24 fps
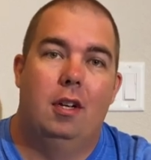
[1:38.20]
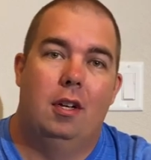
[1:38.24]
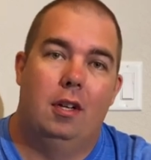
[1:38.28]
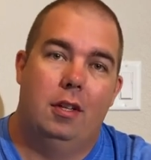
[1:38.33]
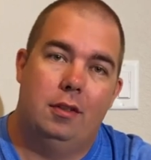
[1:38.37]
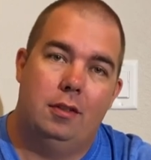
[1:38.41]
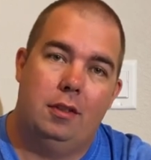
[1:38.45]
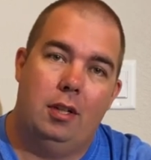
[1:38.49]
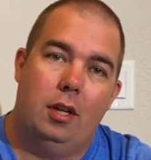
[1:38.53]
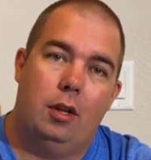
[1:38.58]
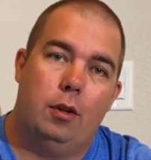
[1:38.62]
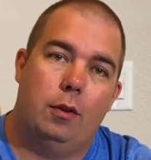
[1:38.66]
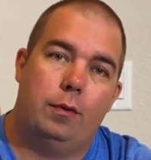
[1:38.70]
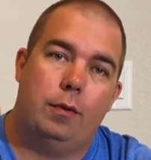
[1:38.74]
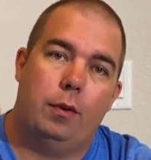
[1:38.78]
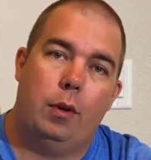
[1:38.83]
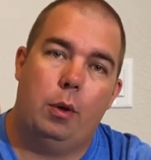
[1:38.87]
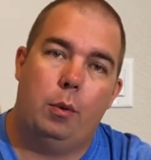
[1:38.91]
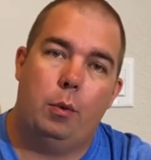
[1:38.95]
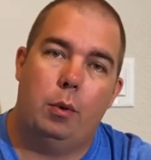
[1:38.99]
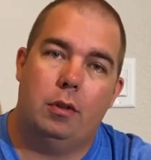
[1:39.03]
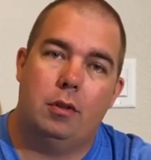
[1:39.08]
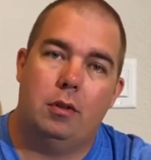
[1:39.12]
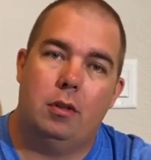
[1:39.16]
single
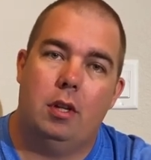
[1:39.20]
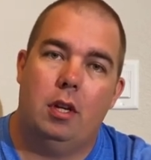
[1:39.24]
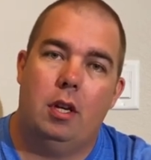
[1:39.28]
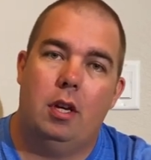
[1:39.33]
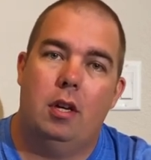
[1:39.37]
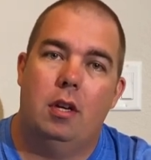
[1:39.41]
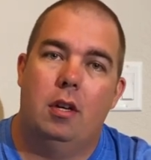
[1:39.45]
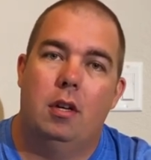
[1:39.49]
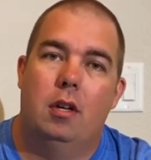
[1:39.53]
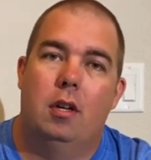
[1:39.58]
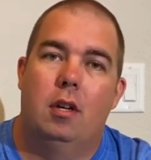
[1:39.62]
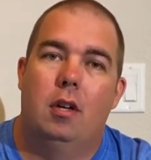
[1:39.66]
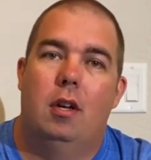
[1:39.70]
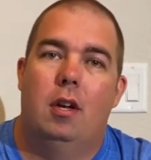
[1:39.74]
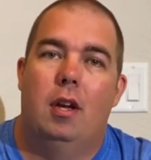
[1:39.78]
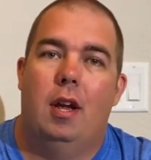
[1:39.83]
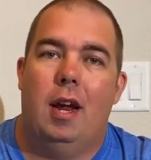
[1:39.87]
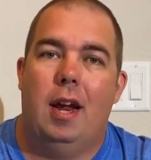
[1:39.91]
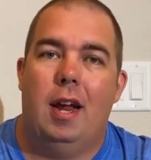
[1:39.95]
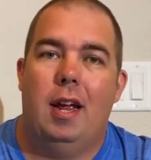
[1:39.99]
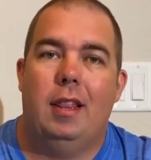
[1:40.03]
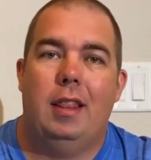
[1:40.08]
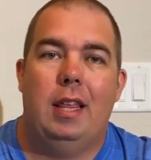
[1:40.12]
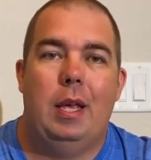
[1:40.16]
frequency,
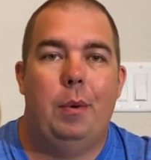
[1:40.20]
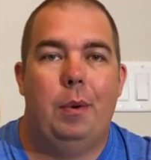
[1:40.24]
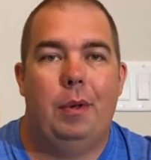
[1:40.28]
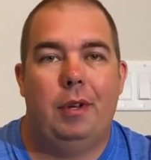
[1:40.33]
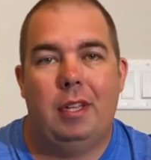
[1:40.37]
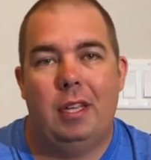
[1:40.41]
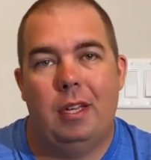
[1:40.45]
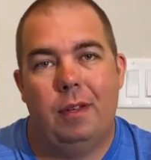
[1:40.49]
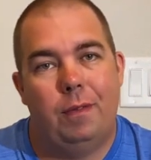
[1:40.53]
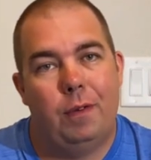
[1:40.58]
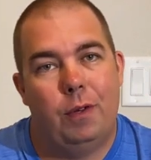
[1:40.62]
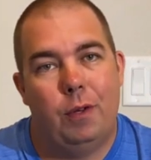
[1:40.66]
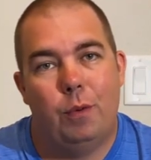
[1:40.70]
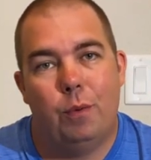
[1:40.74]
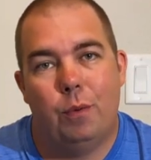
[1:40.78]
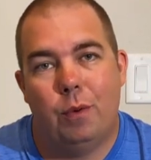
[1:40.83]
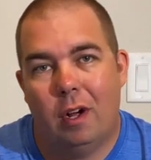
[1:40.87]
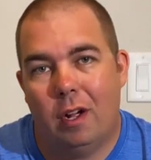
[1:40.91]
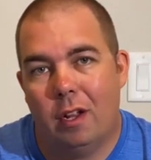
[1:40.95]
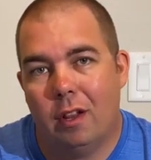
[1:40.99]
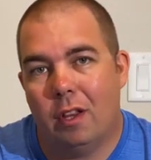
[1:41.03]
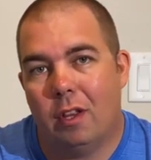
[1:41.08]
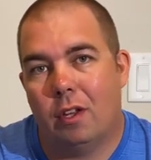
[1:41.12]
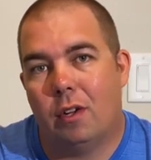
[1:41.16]
and they would give you
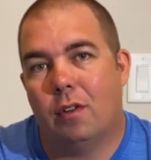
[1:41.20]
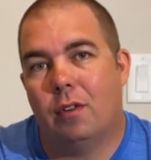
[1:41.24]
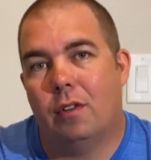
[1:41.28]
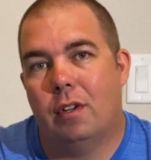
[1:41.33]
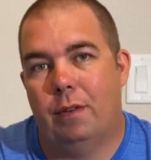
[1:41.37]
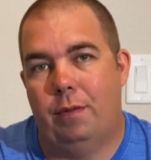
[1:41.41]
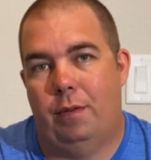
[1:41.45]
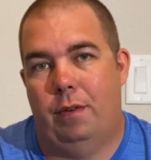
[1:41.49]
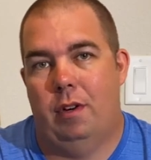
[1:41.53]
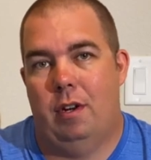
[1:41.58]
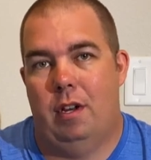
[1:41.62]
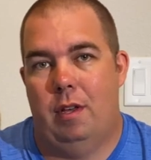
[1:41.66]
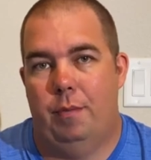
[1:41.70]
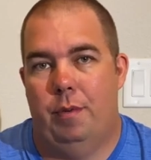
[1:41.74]
a little different